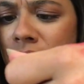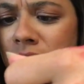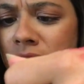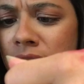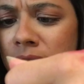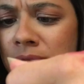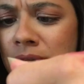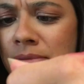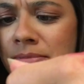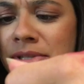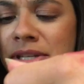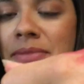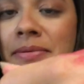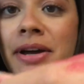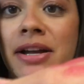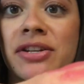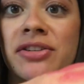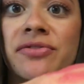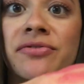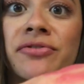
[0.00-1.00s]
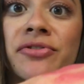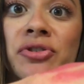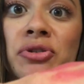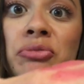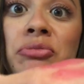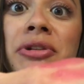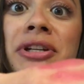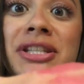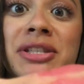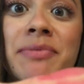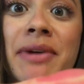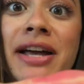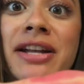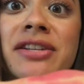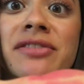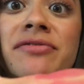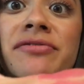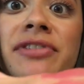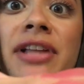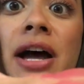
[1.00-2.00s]
I sometimes say passion fruit, but it's
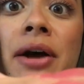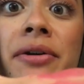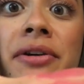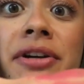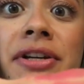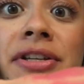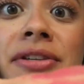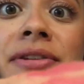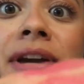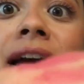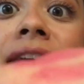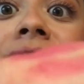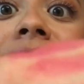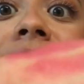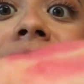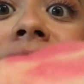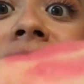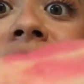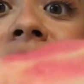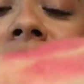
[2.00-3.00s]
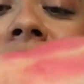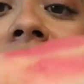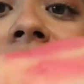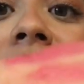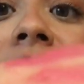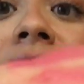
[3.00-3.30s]
Passion Flower. You guys, this one